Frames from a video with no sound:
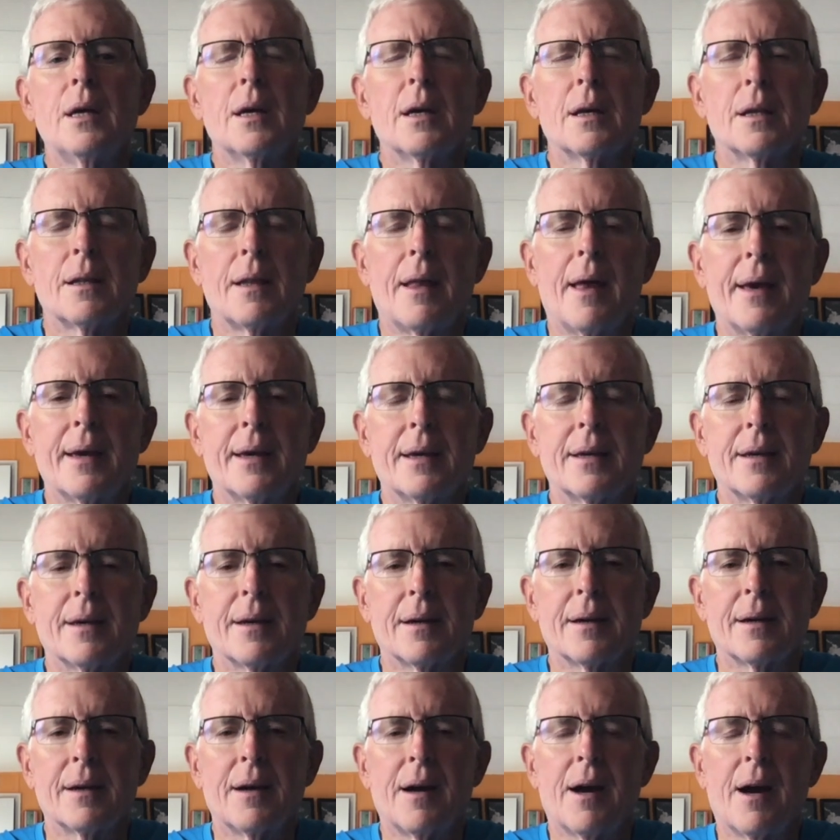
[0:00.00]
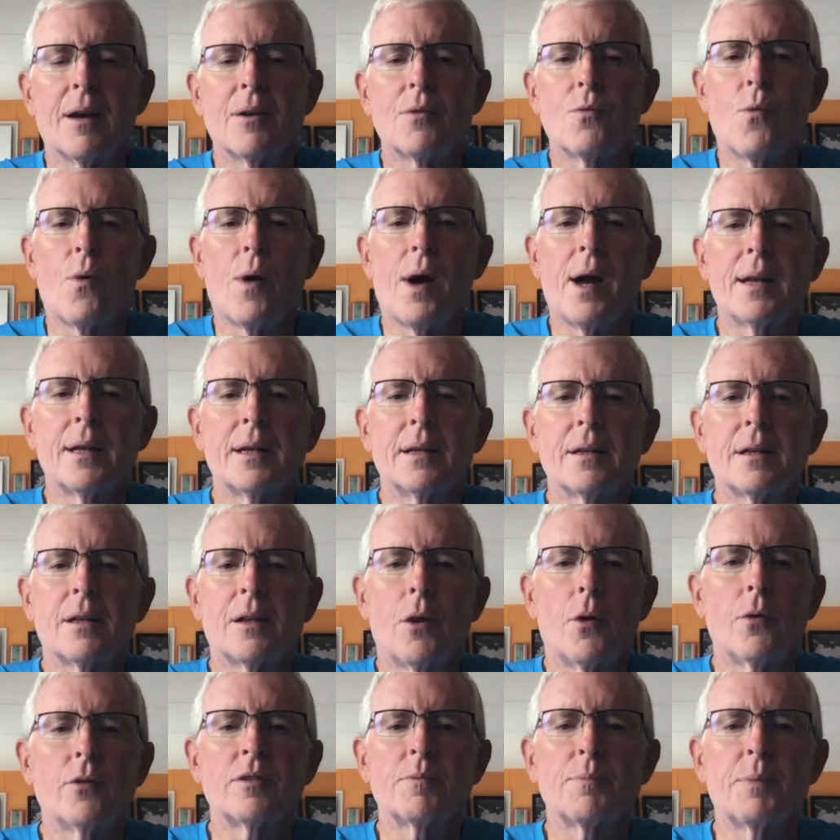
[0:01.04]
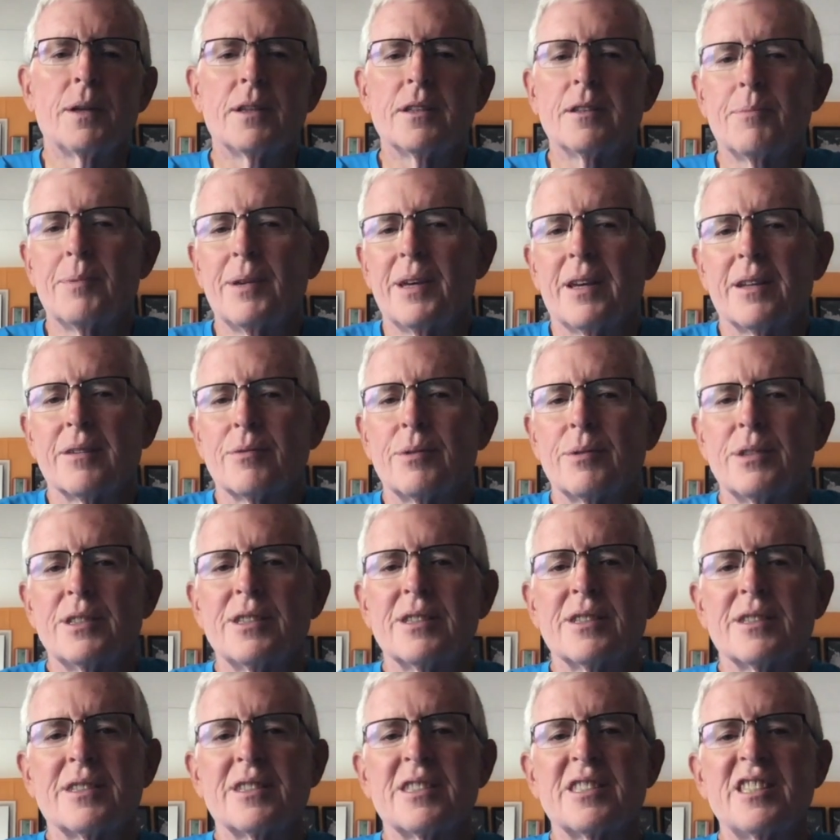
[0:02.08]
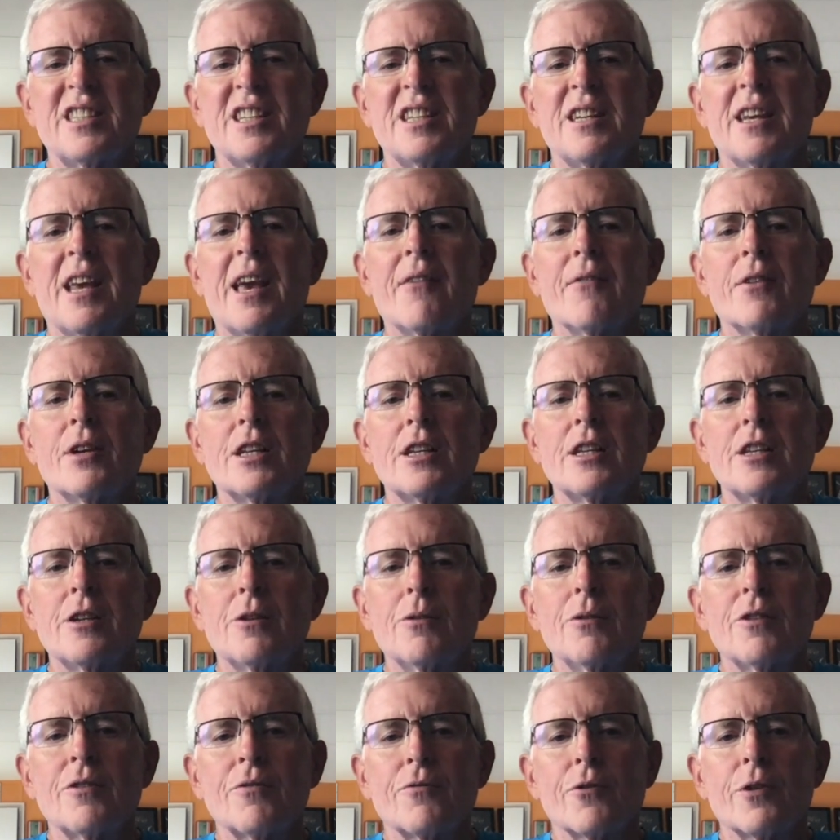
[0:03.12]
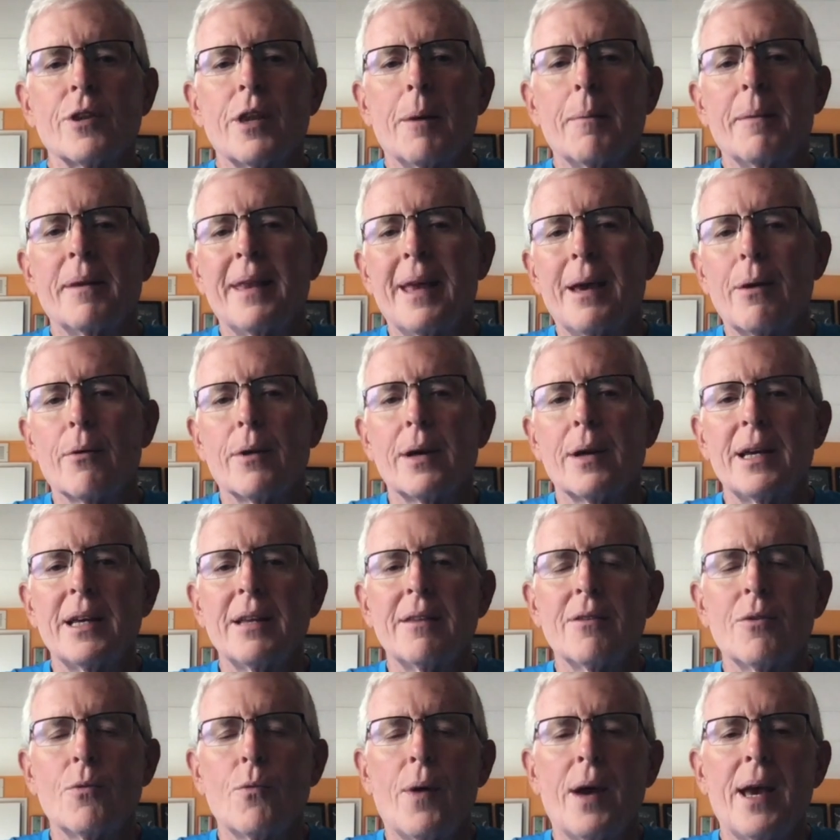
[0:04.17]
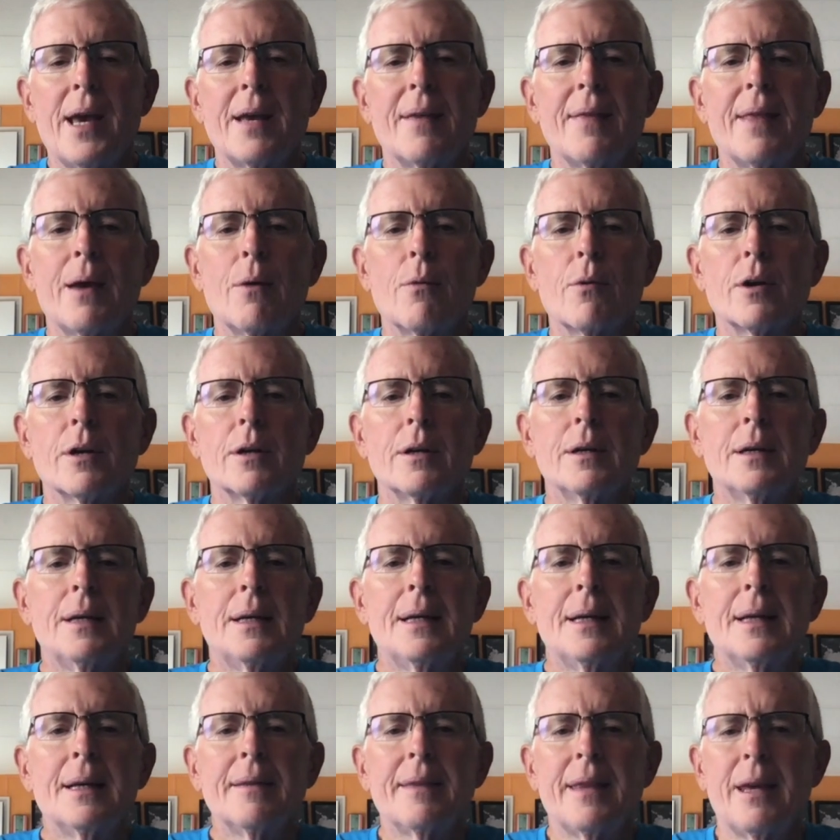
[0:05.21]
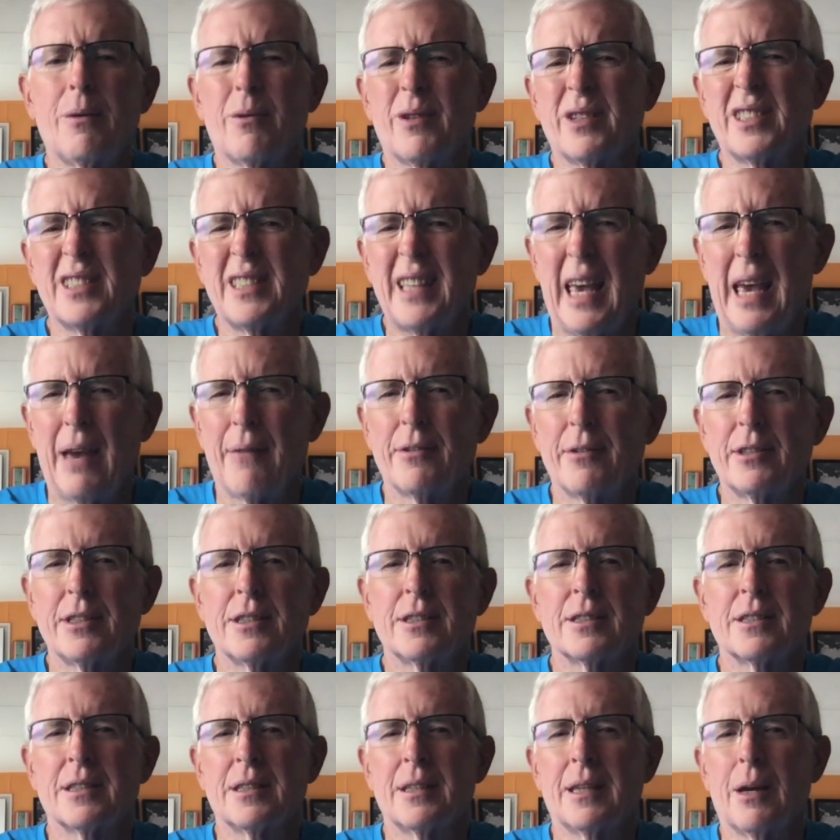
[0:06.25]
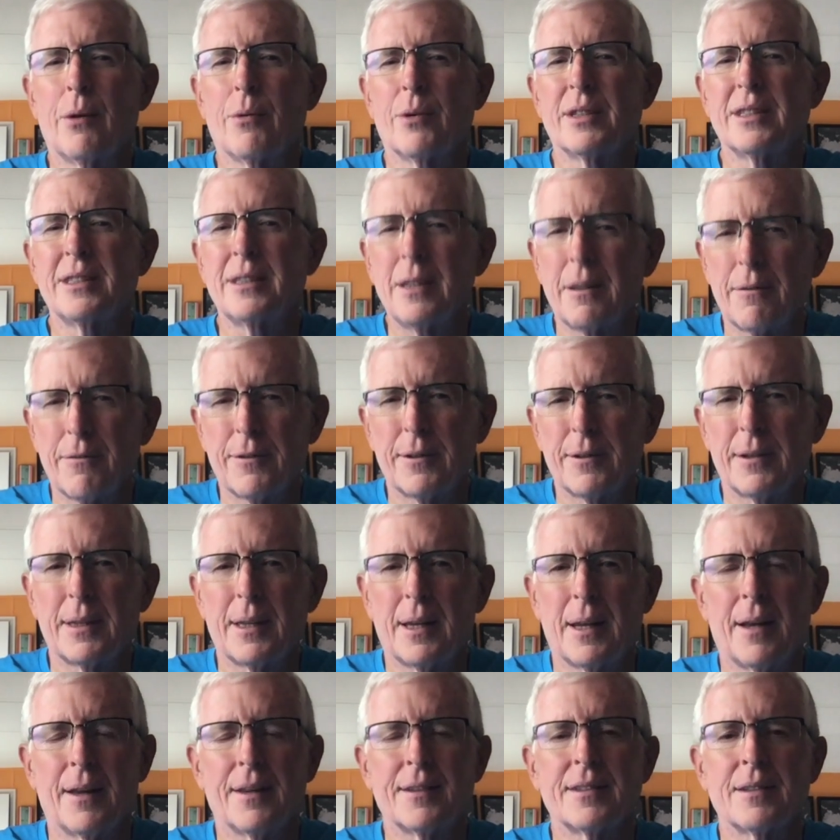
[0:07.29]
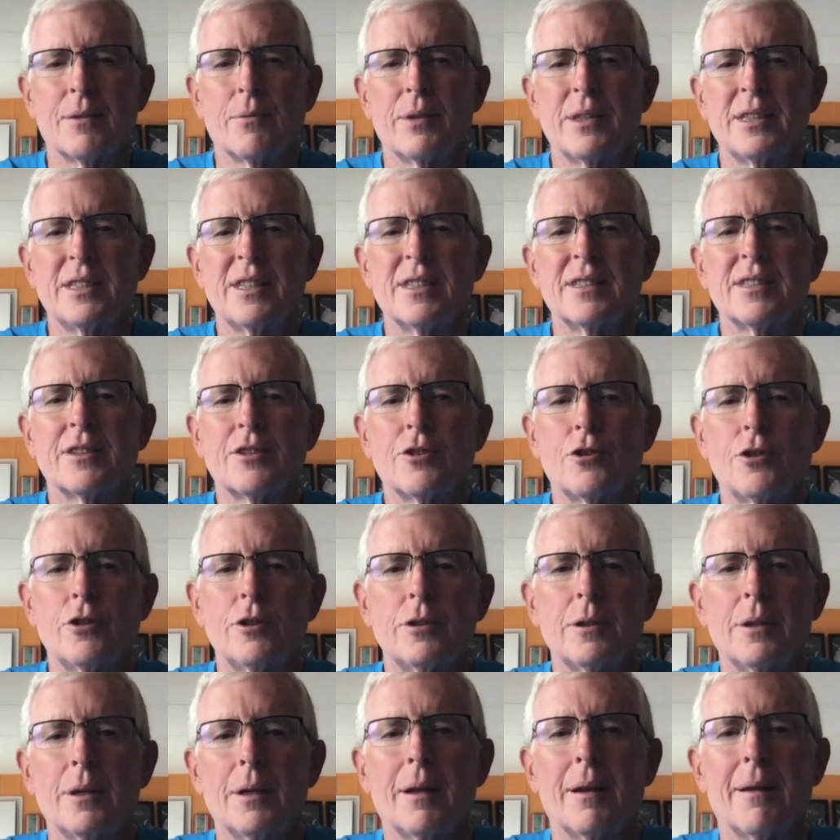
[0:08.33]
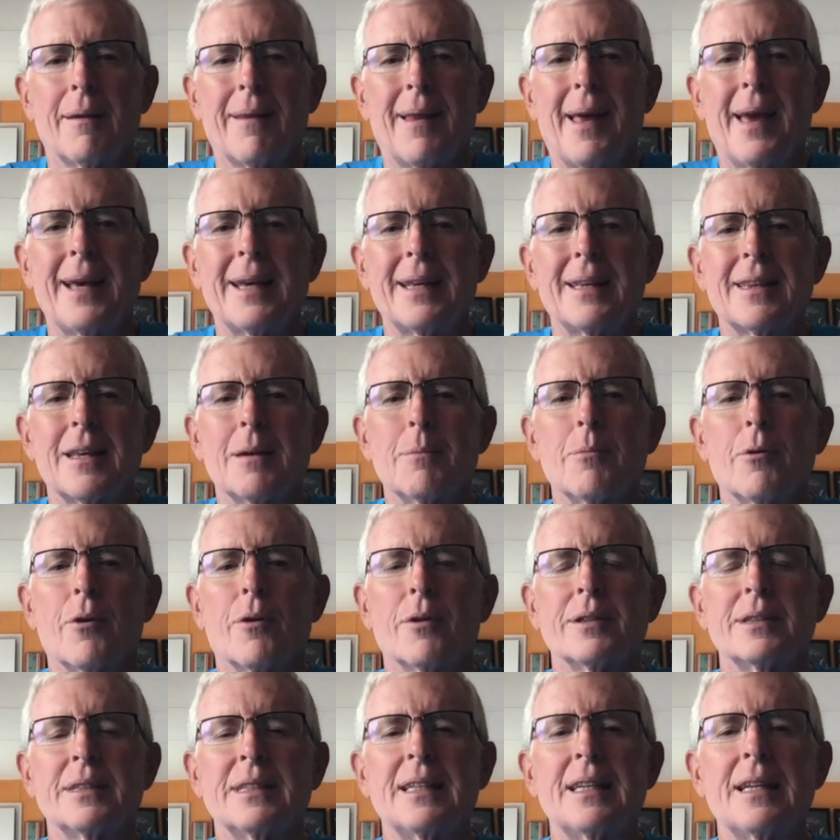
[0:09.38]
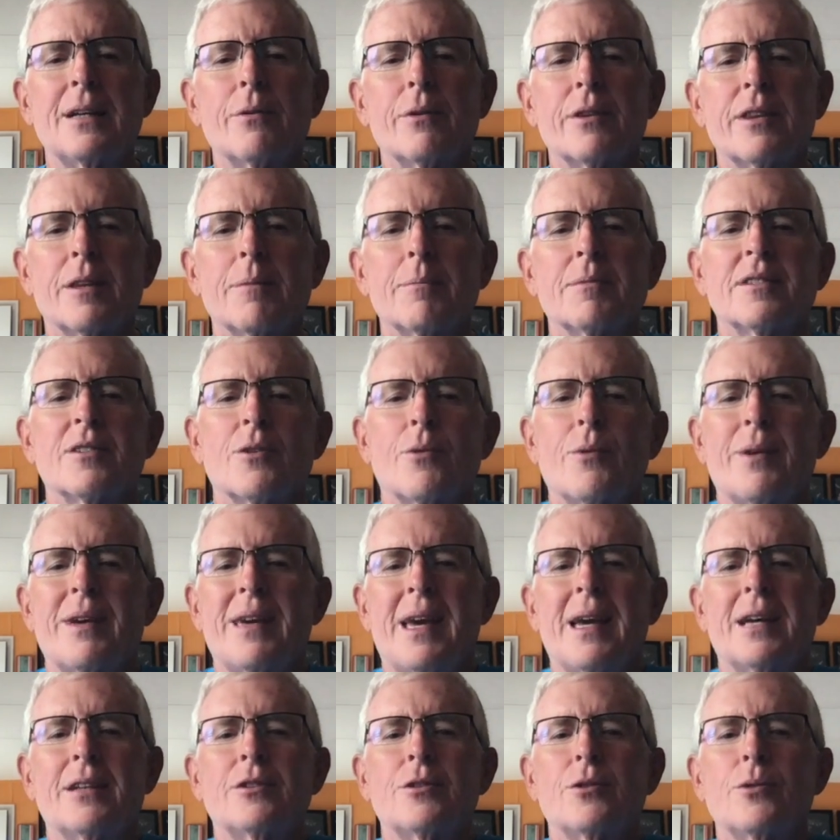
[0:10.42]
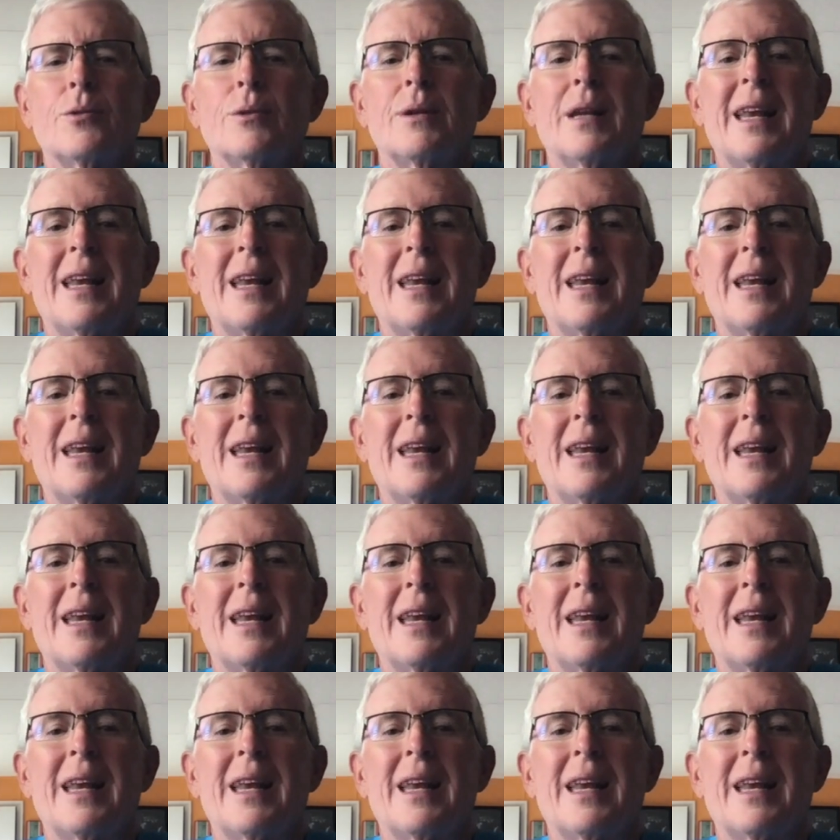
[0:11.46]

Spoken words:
like unwanted clothespins because we just didn't have any use for them, and they were in the way, and they were savages, and they were different than us, and we just couldn't like them or deal with them, so we had to